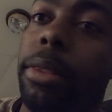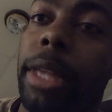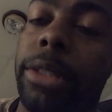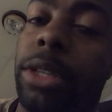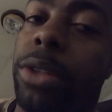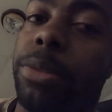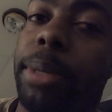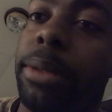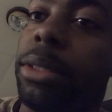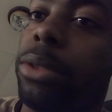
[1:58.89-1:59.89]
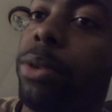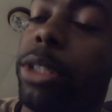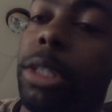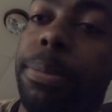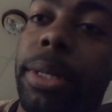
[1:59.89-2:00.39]
that's all there's. So
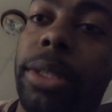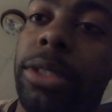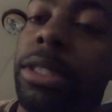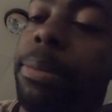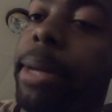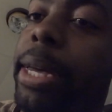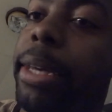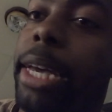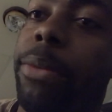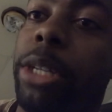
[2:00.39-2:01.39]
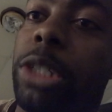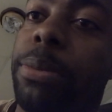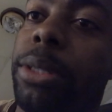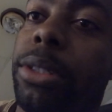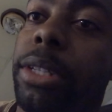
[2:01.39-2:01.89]
rest in peace to the bad guy. Rest
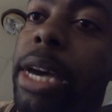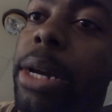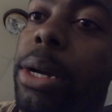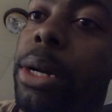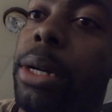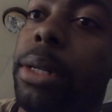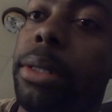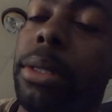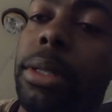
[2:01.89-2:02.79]
in peace, Scott Hall.